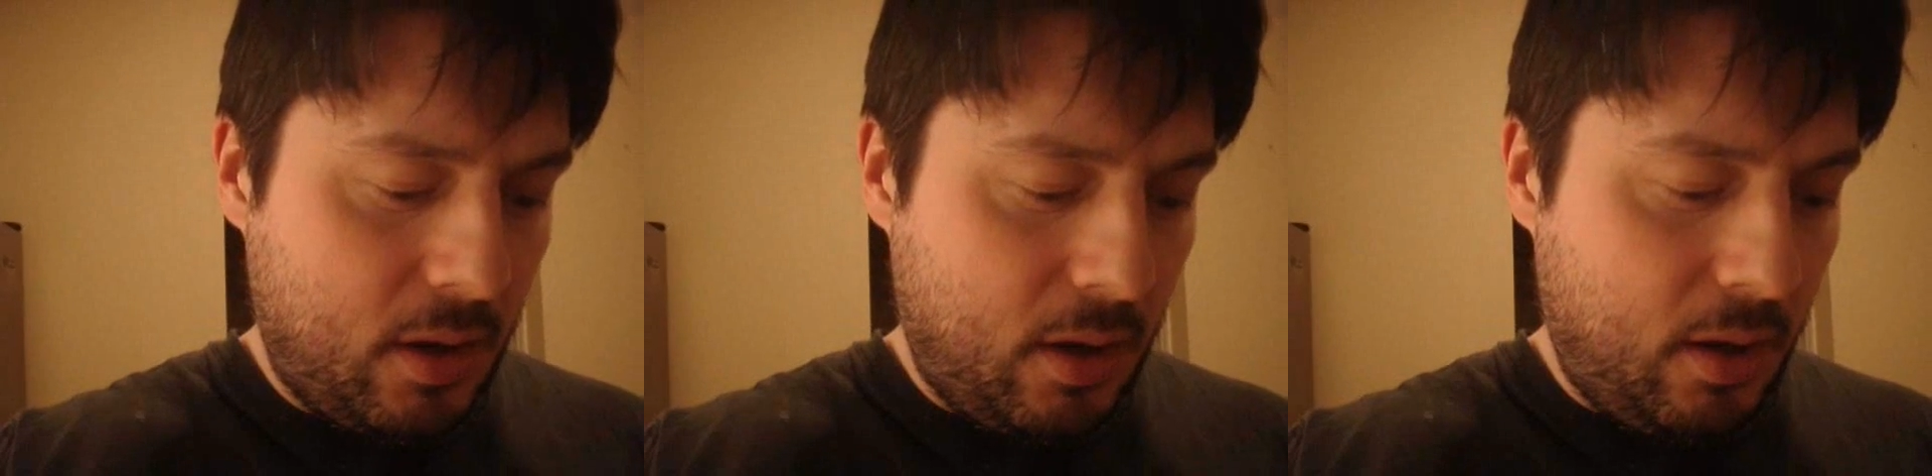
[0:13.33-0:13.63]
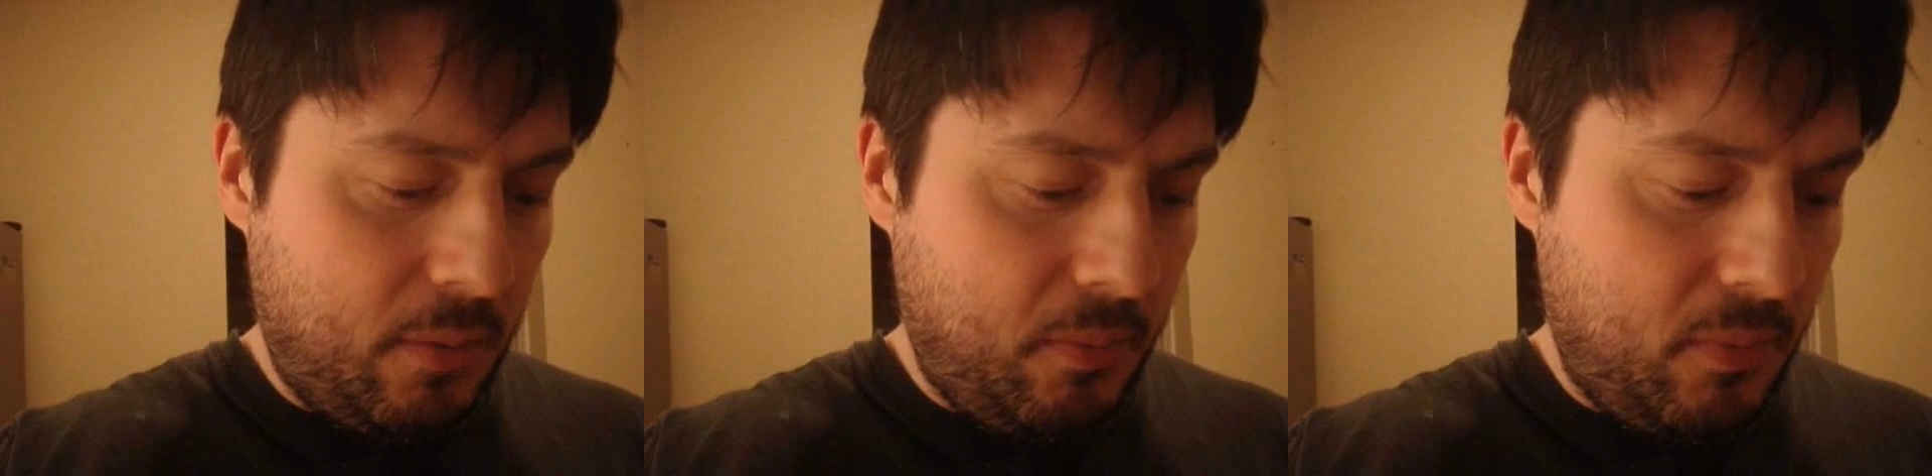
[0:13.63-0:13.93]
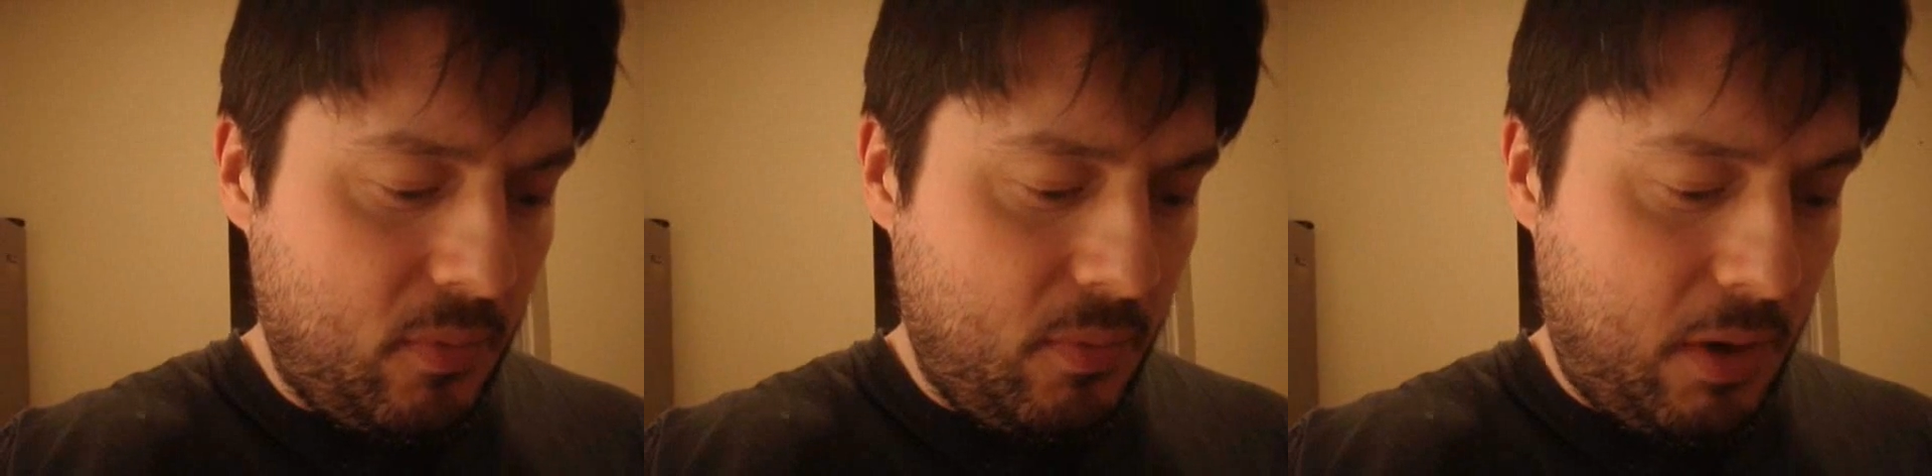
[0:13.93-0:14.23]
um,
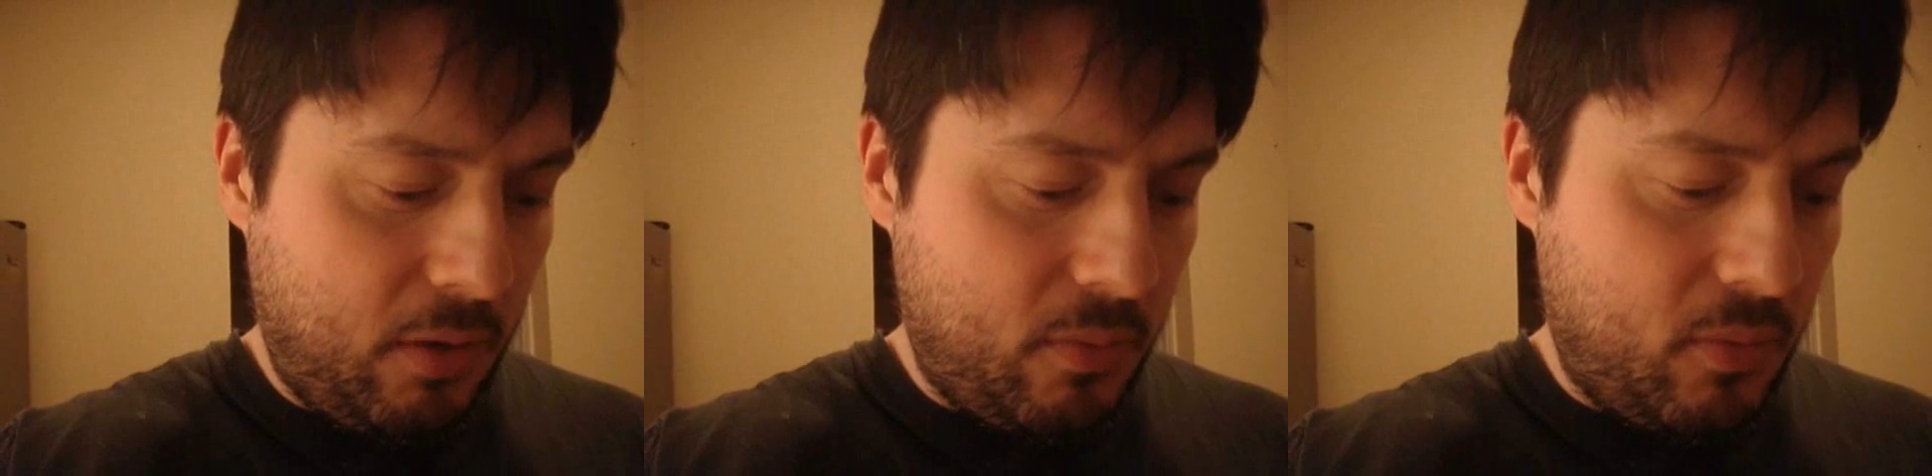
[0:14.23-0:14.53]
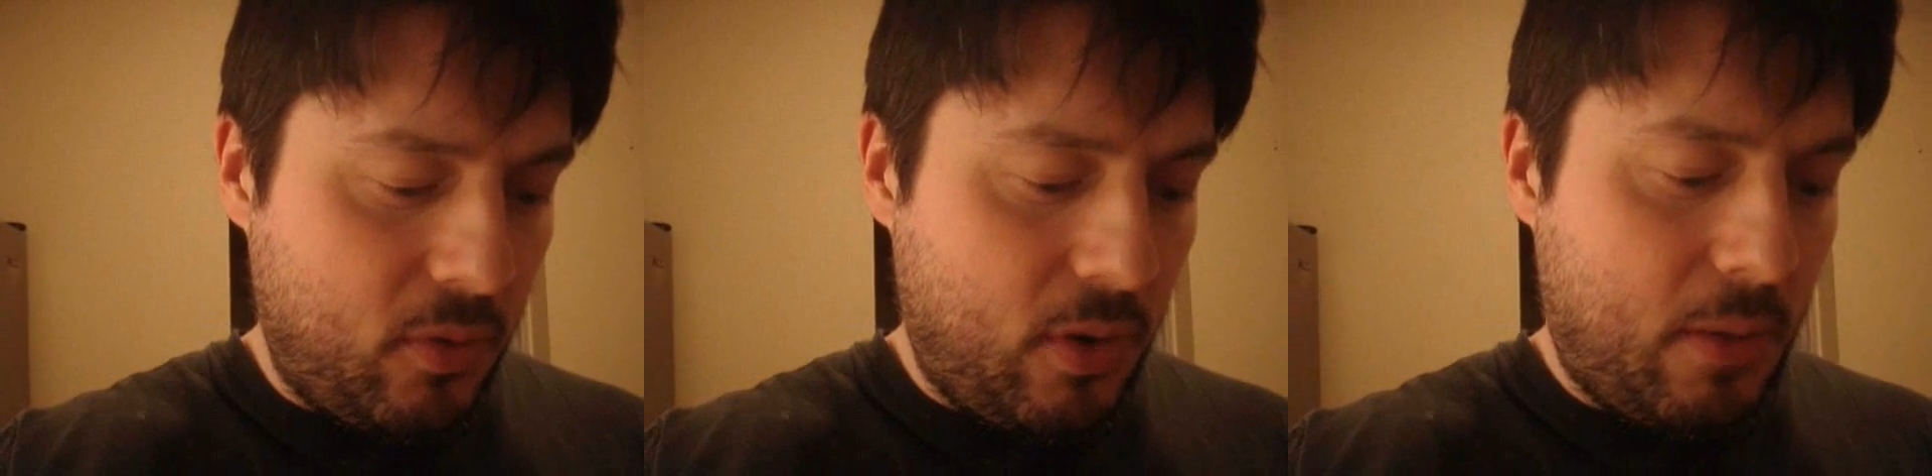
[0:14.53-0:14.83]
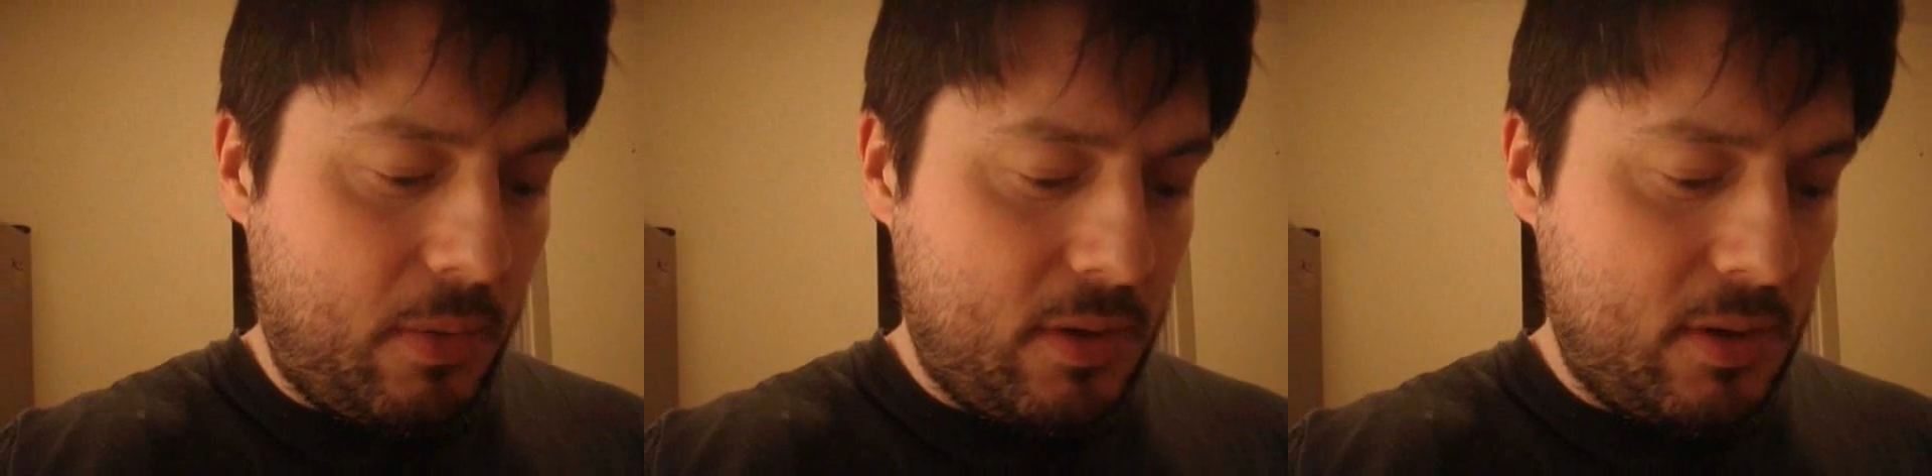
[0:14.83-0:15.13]
microbrewery
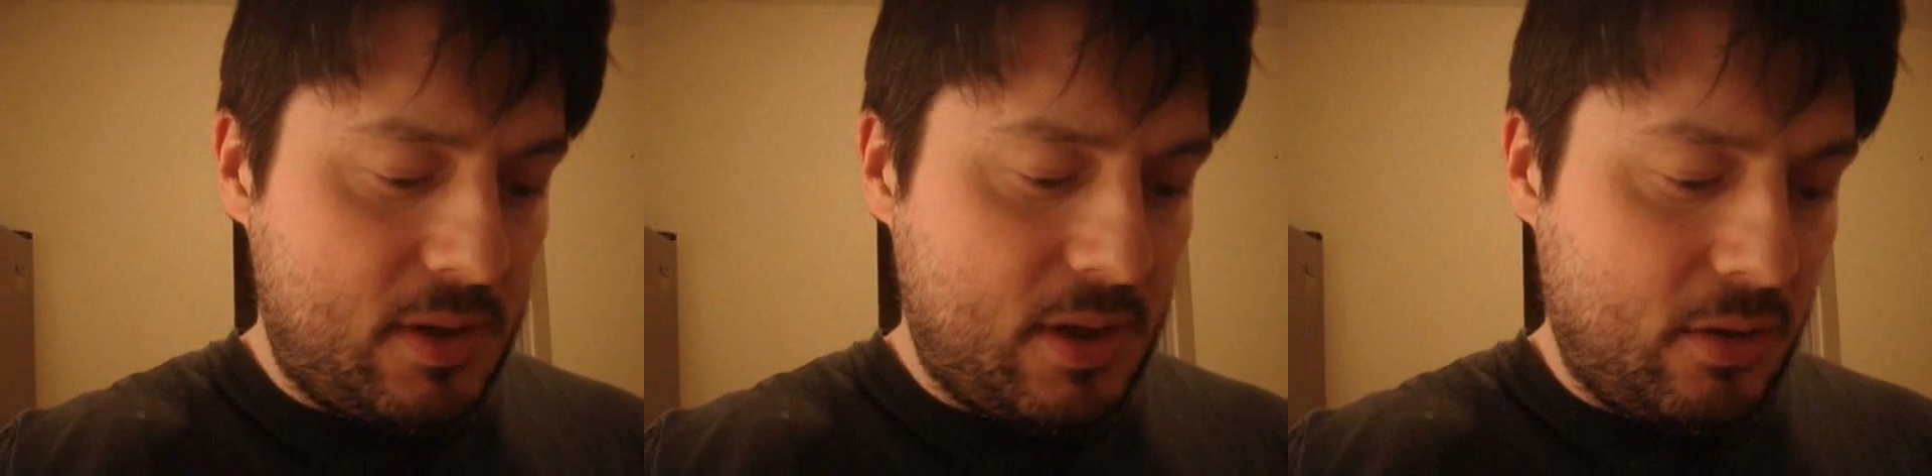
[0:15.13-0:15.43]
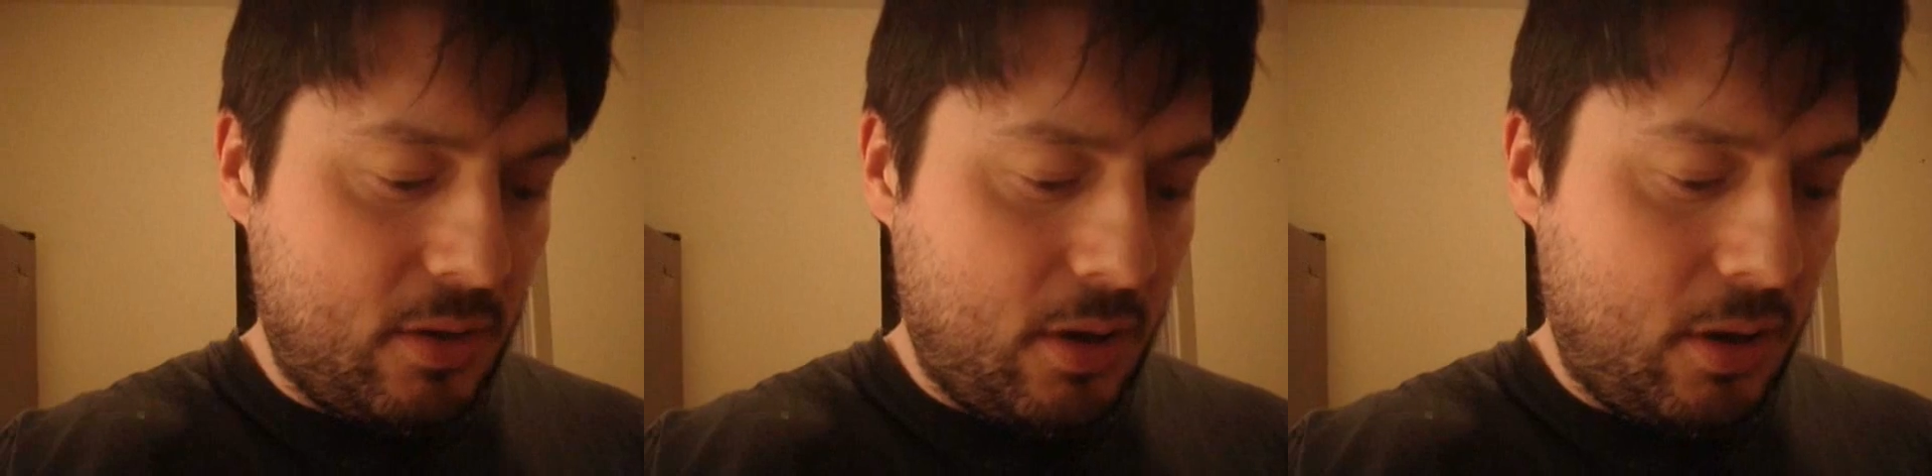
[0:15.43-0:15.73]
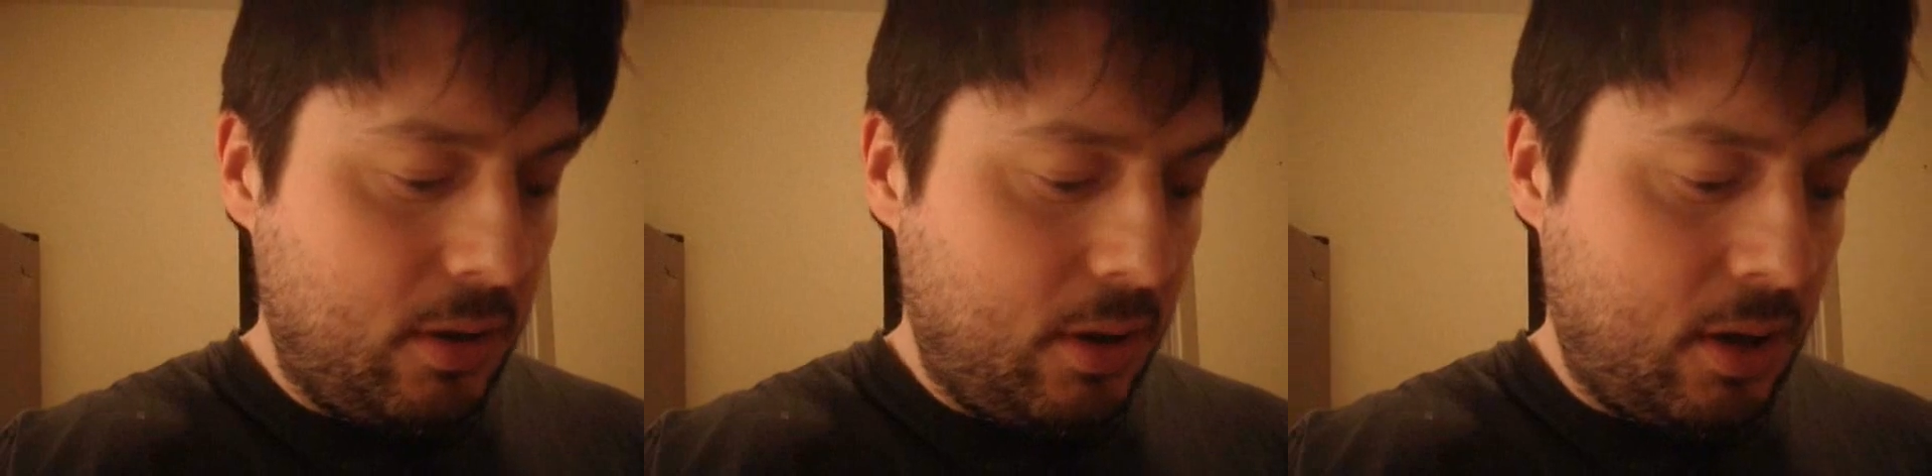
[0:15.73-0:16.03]
up in
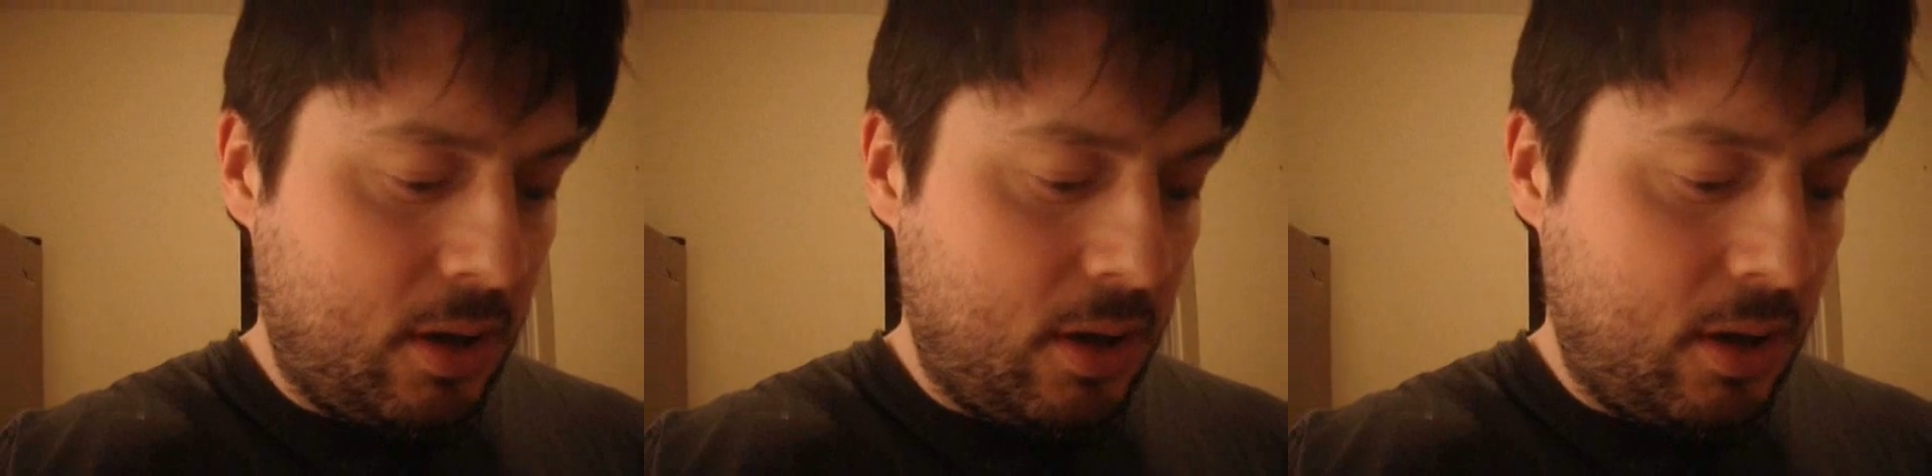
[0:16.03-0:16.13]
Saint-Arnaud.